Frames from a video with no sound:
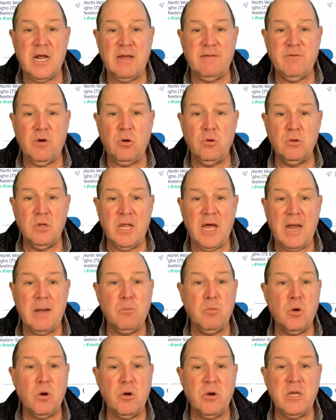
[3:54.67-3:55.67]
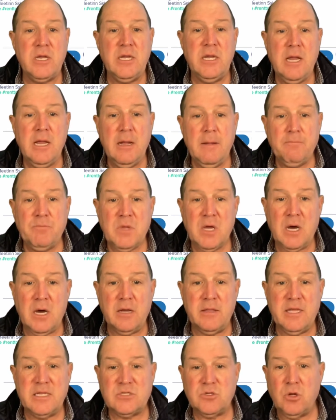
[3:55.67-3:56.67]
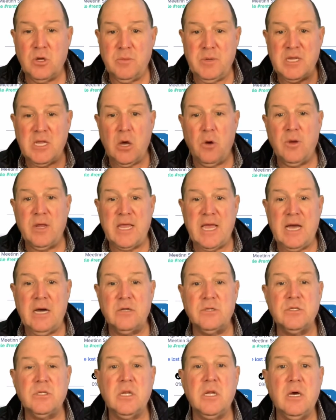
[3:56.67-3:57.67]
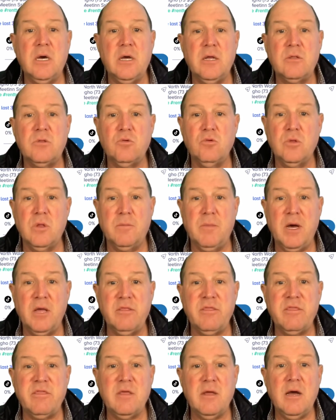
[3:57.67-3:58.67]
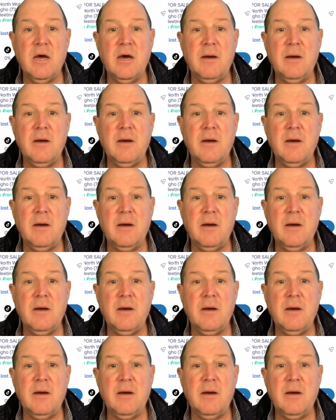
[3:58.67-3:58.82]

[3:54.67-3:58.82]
I have a whole library that's going to be going out through the month.